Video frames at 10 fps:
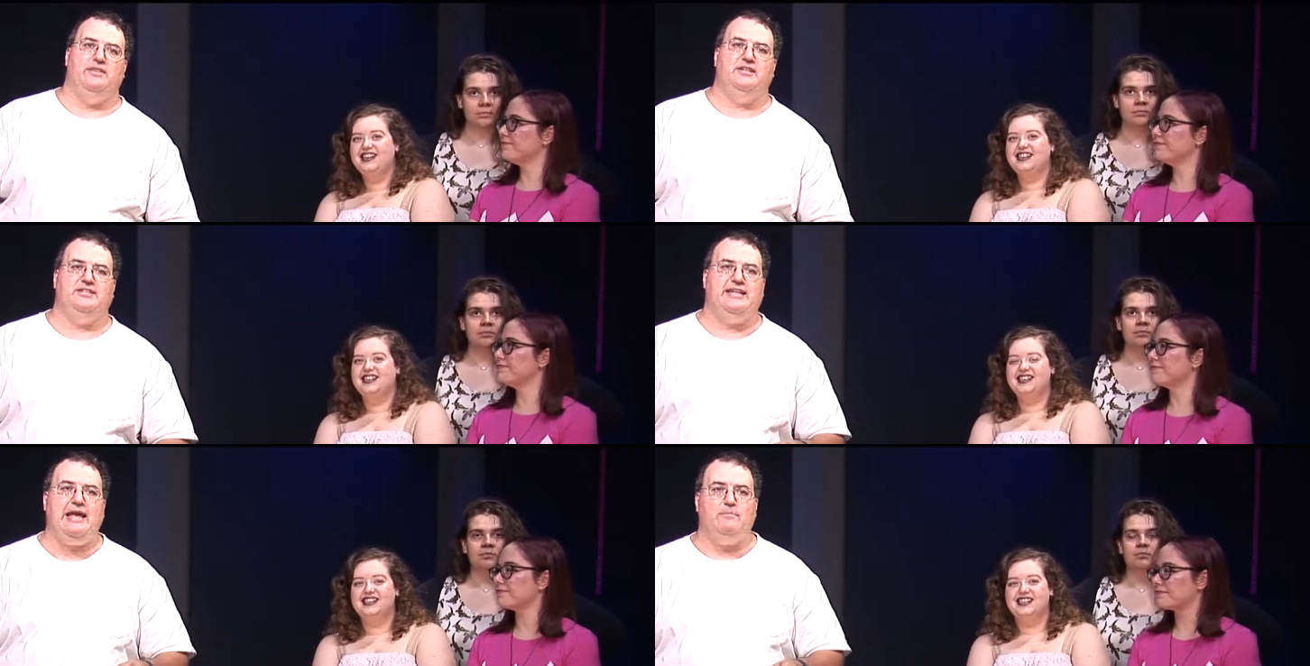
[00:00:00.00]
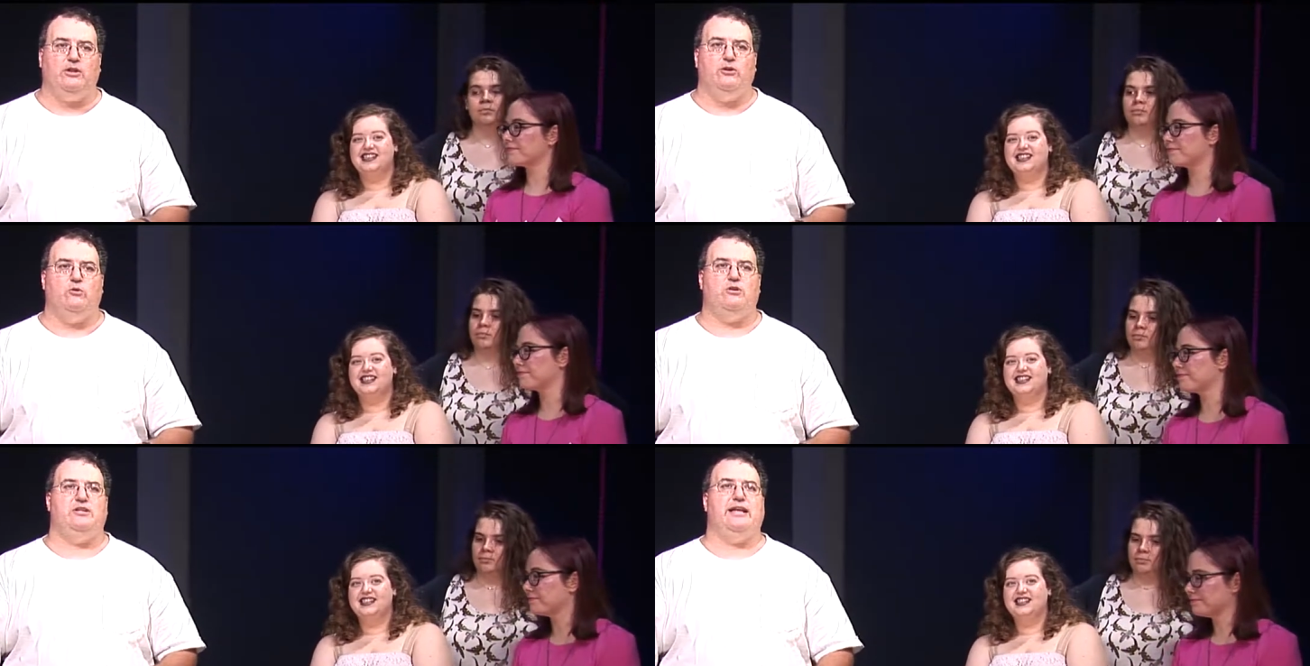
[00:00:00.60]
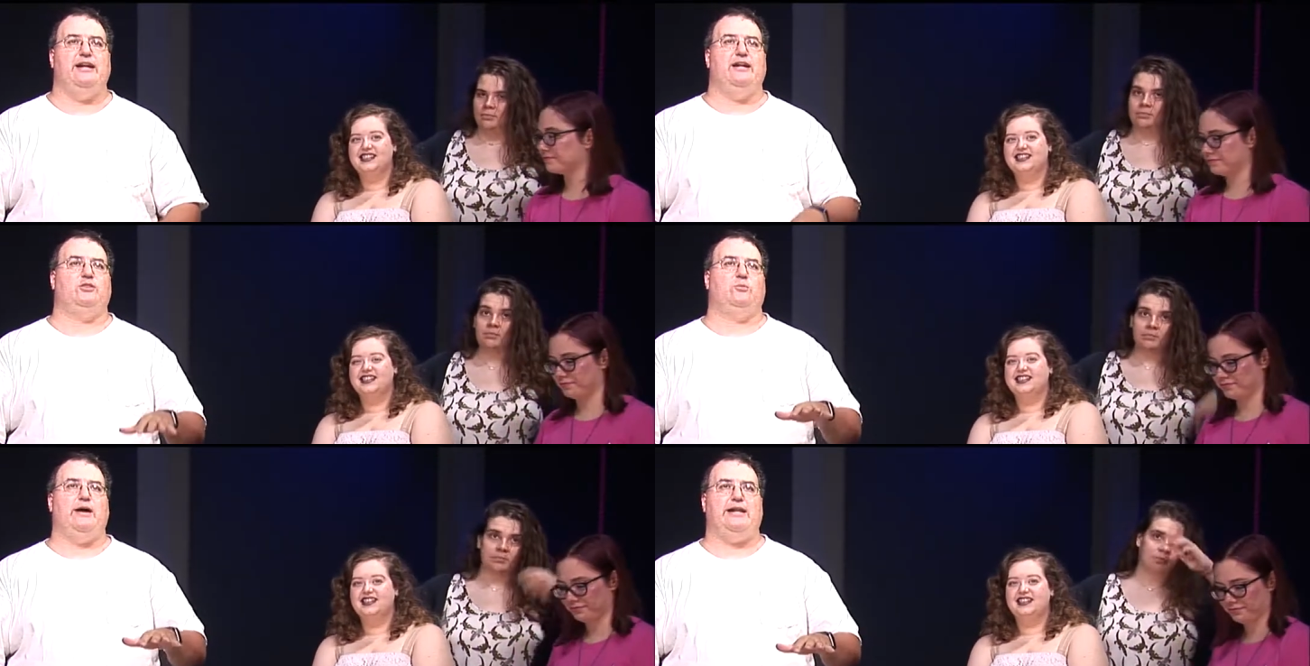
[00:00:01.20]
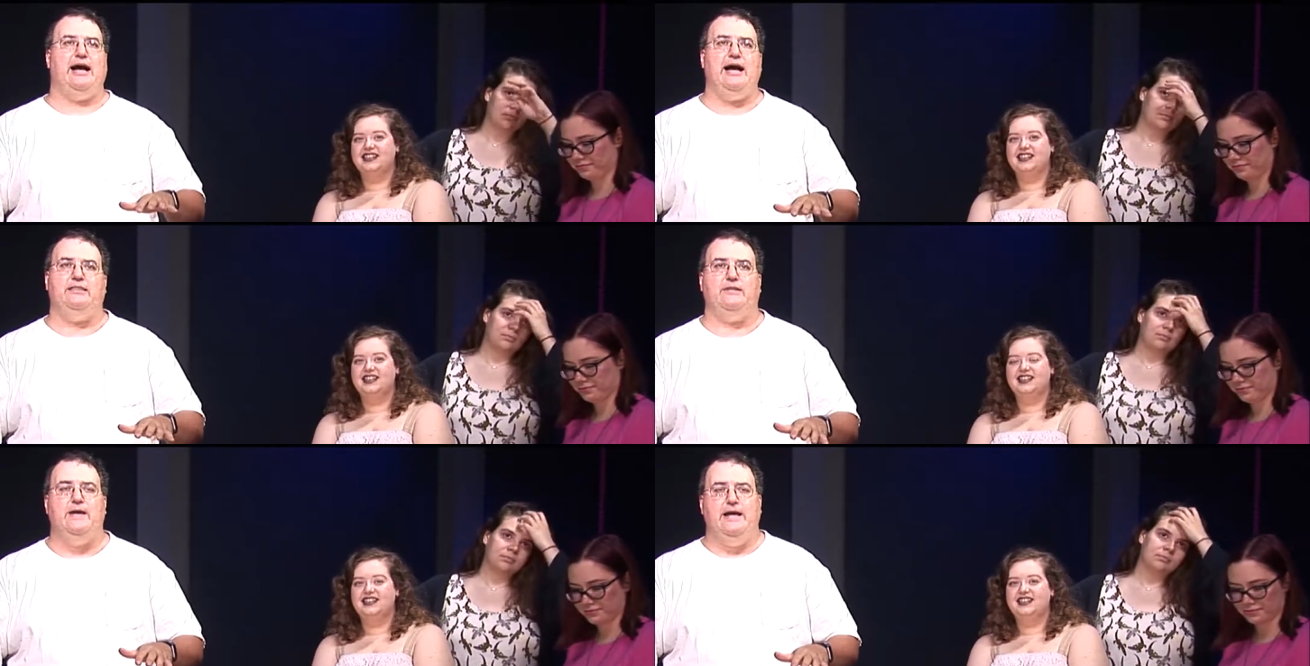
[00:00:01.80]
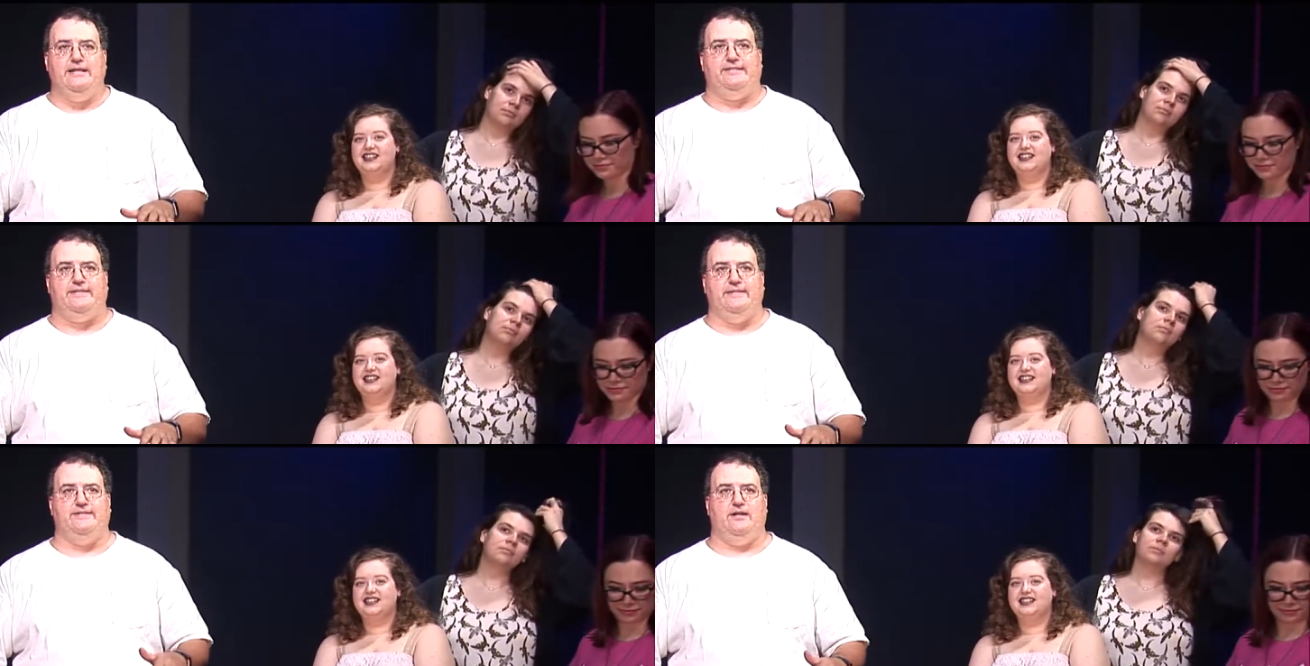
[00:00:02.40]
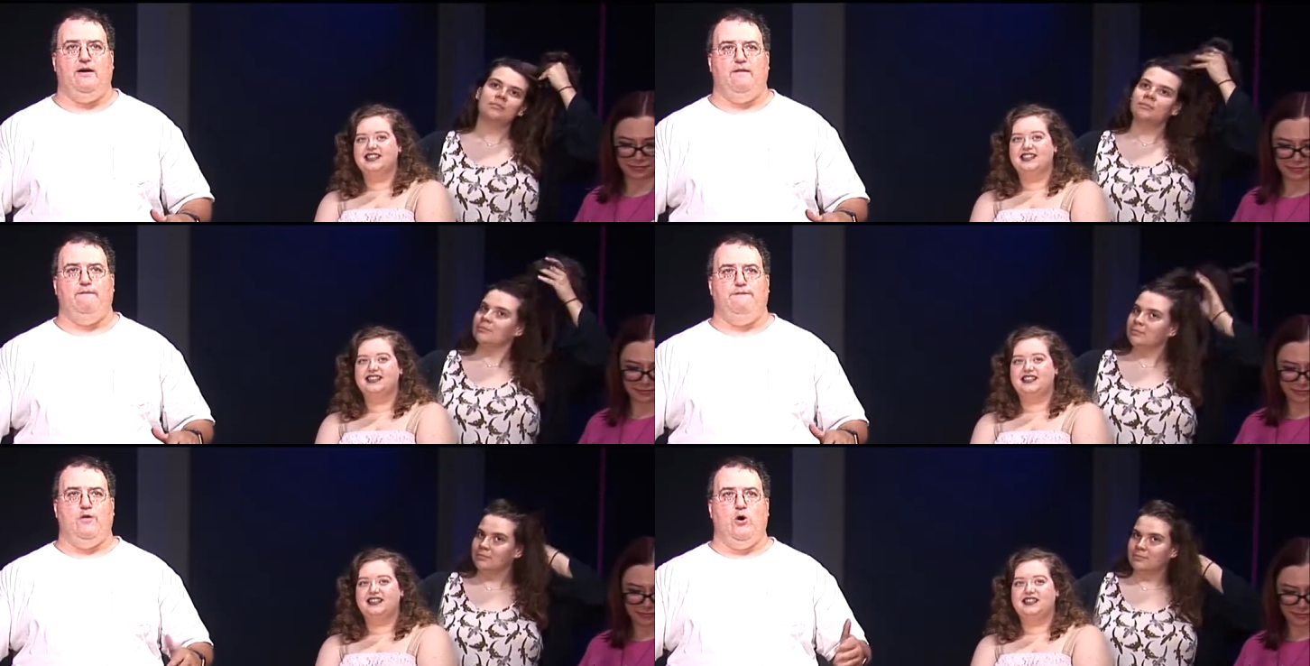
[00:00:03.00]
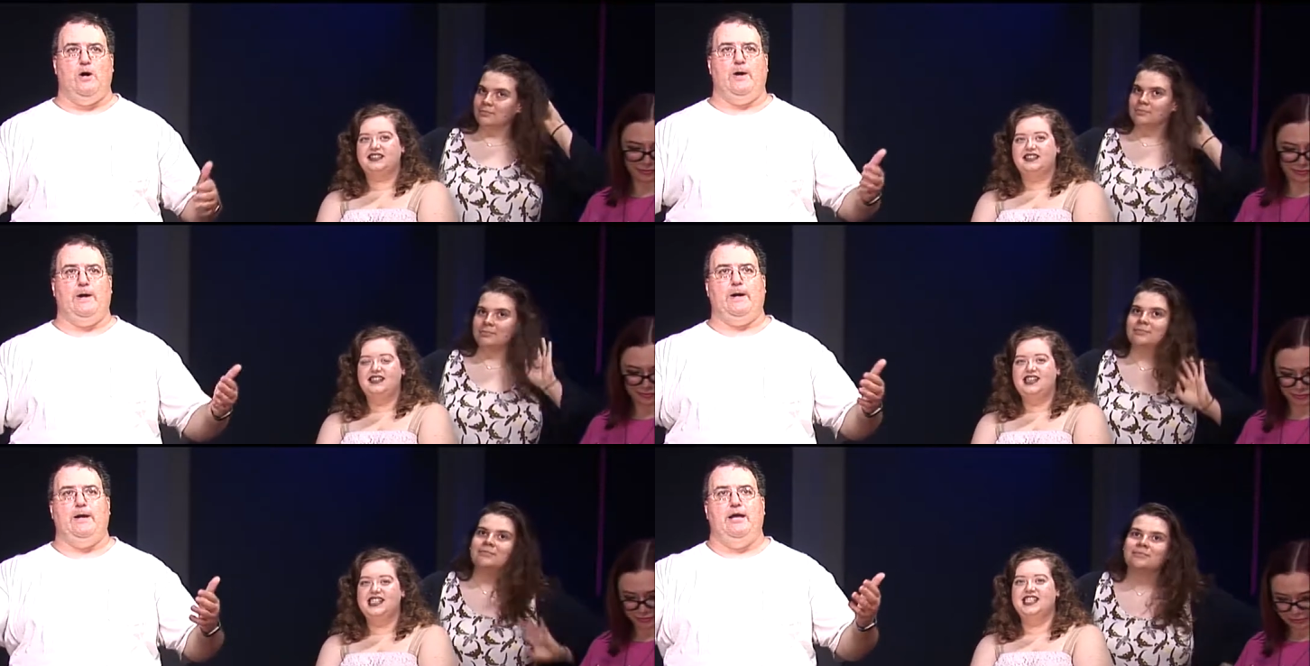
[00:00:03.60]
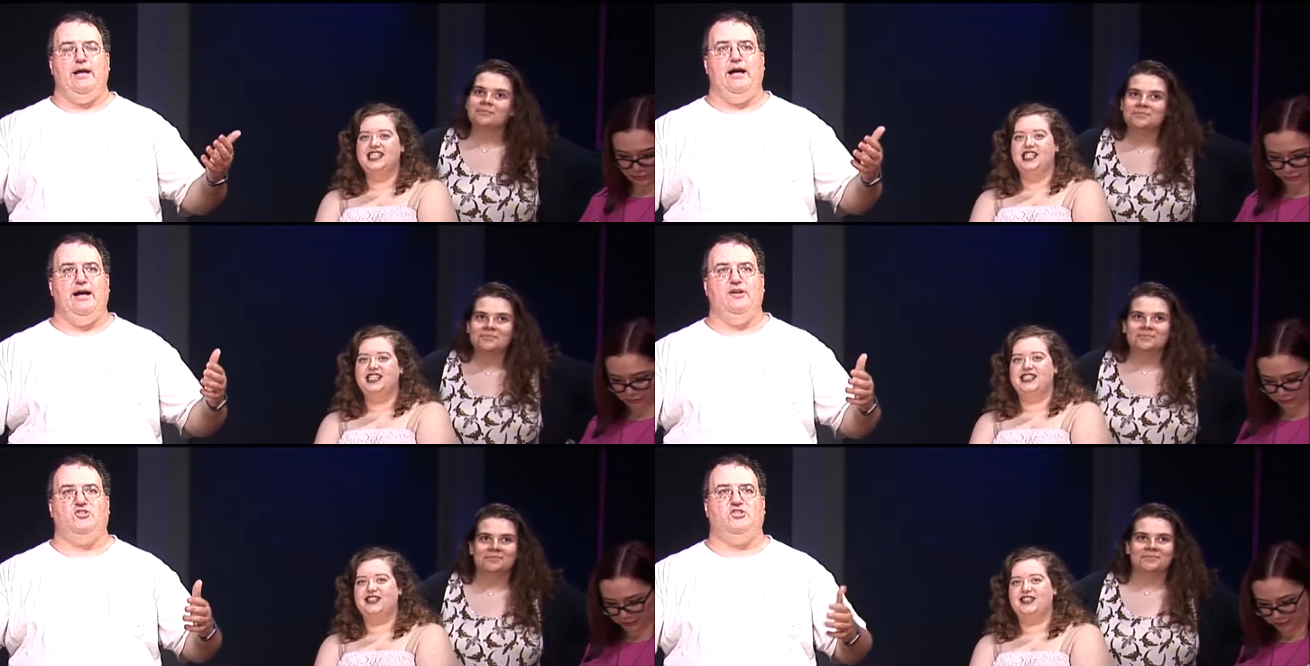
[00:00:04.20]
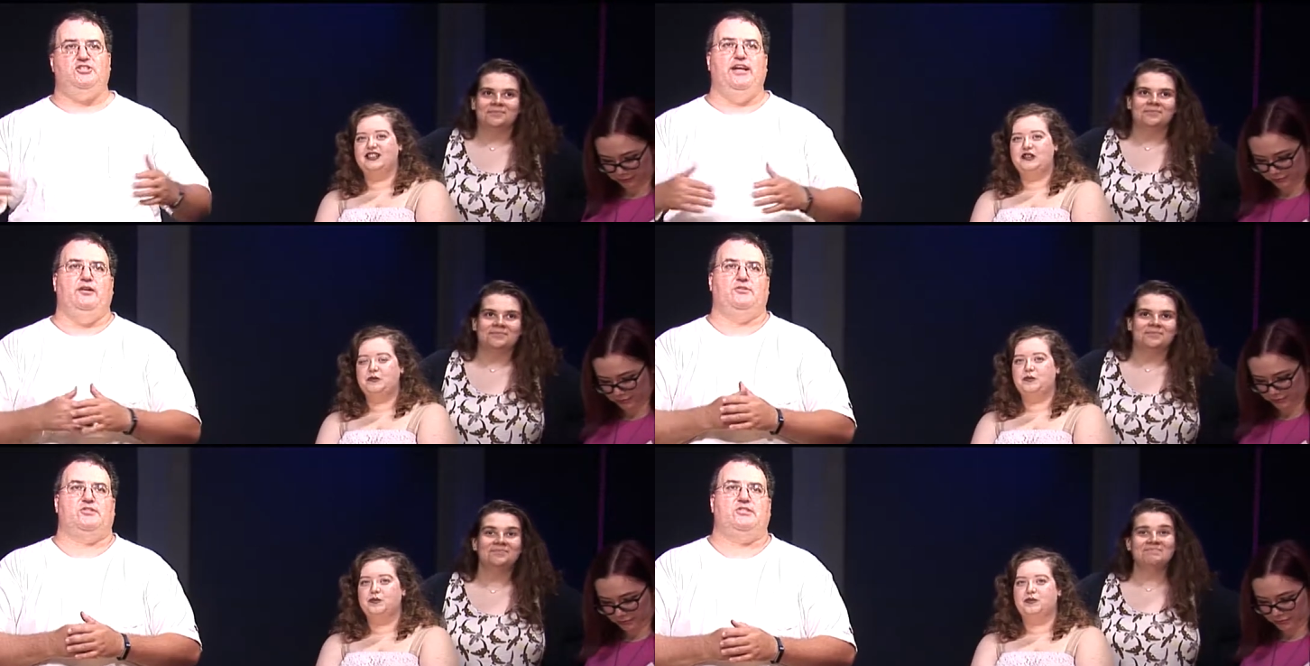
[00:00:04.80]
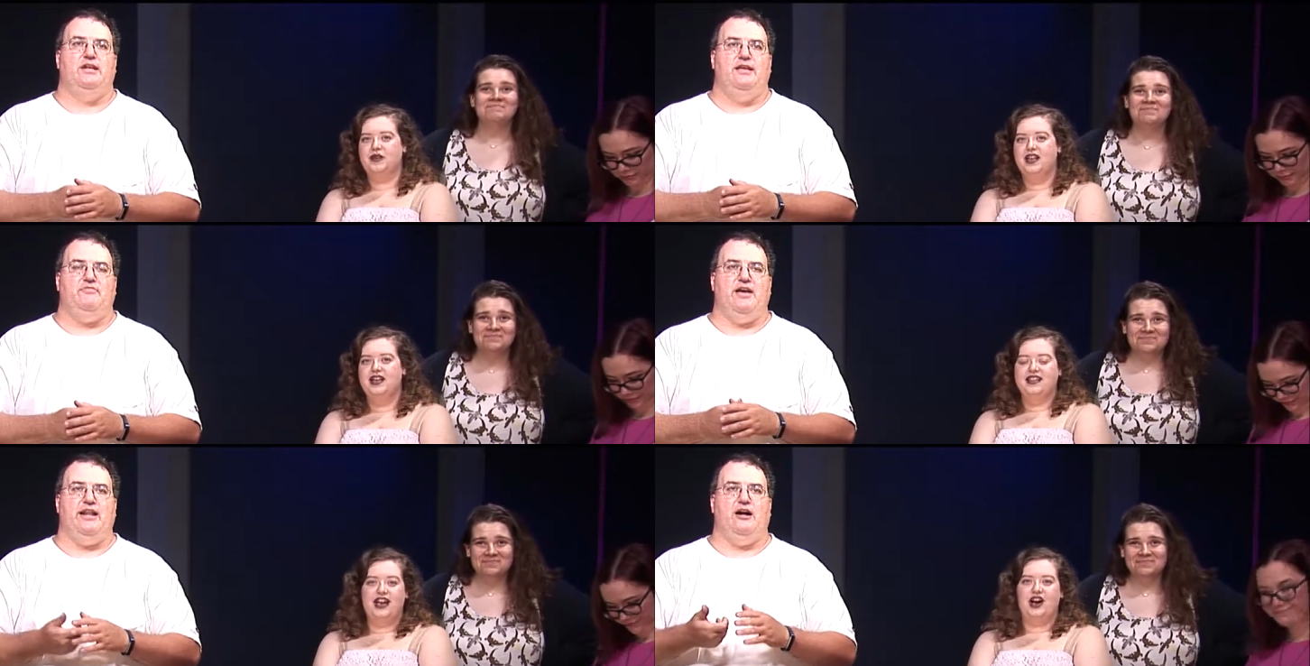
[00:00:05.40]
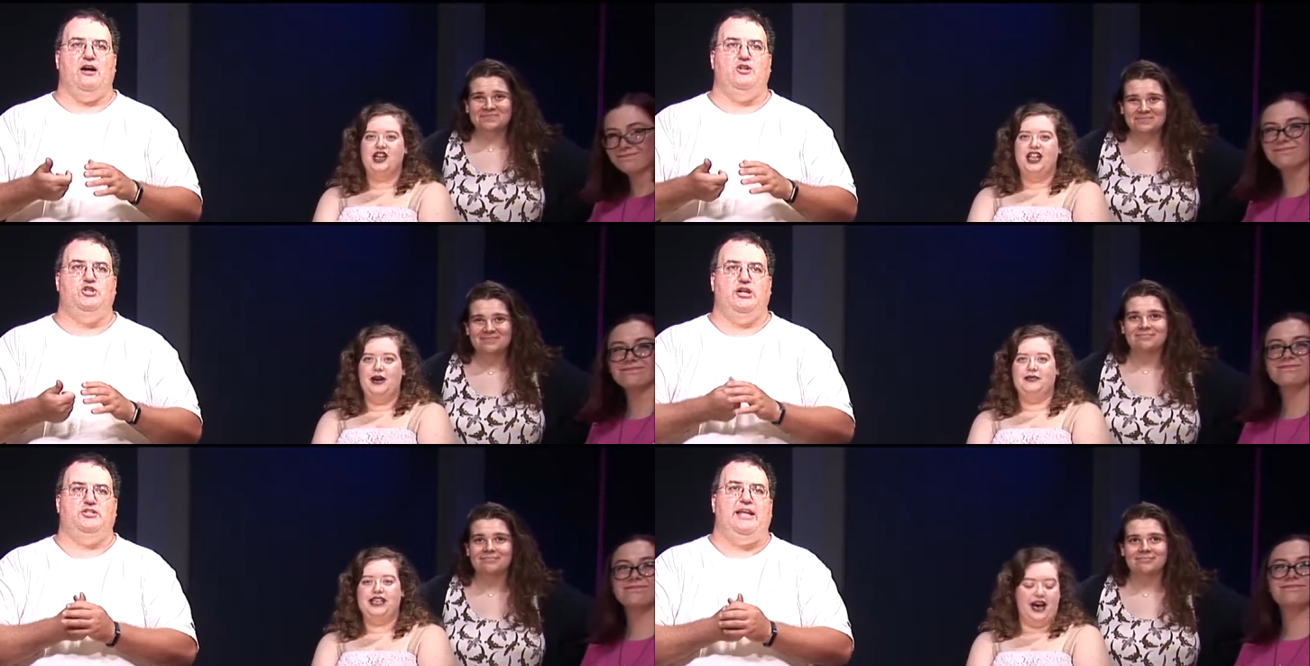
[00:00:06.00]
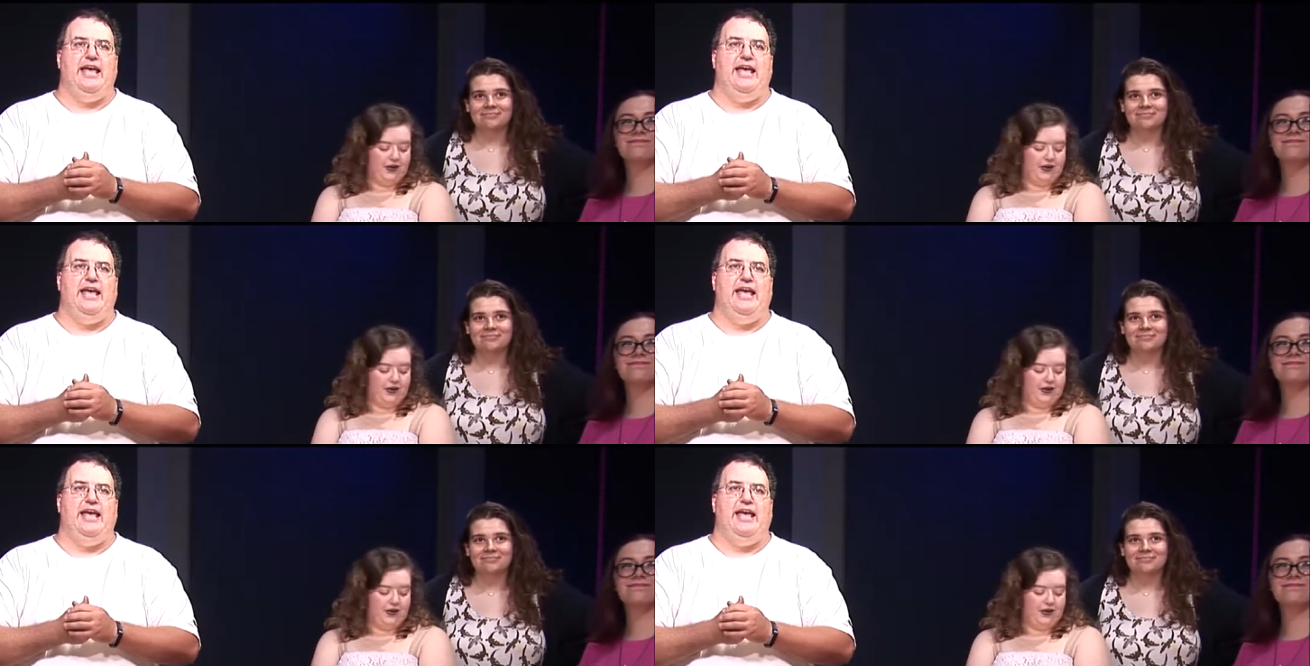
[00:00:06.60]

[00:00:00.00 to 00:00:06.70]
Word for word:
Speaker 1: but this table, in order to get it at the right height, sits on four stilts. Uh, stilts that are, are just down.